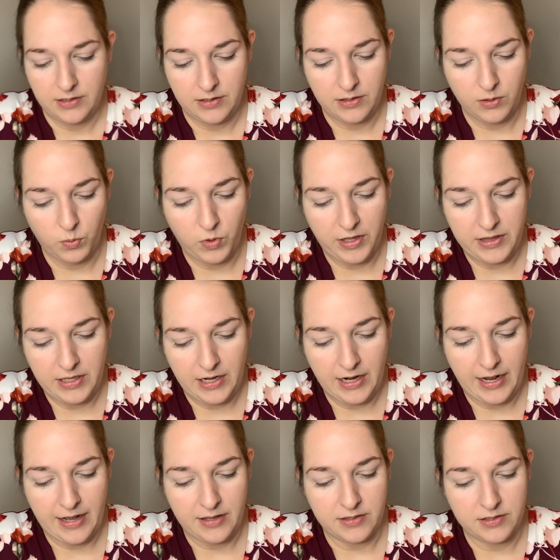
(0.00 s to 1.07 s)
the one that
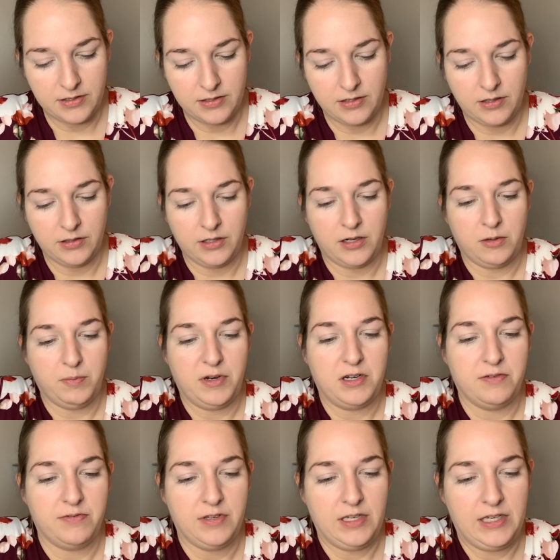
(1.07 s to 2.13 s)
has a little bit
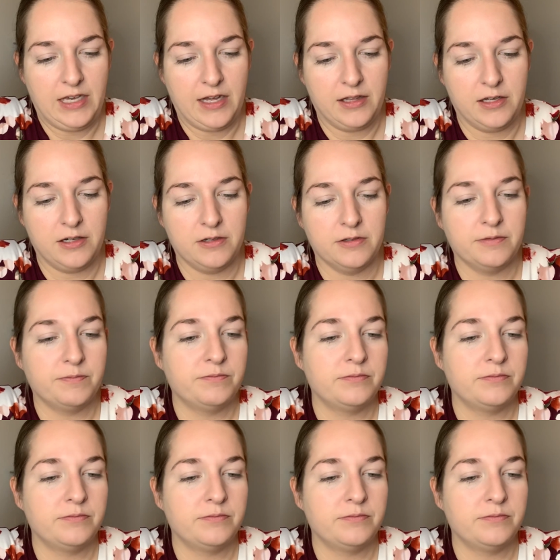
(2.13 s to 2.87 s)
of a yellow